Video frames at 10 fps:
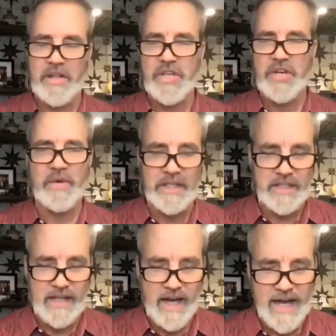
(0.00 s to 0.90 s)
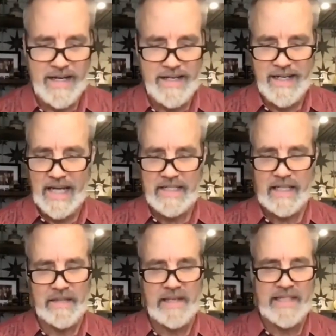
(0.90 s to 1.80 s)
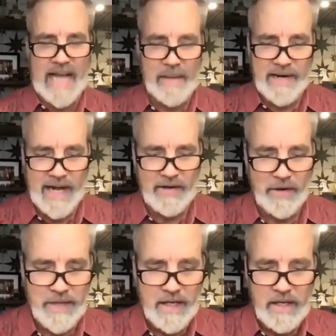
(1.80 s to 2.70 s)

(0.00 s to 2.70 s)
on your inside as a living tabernacle.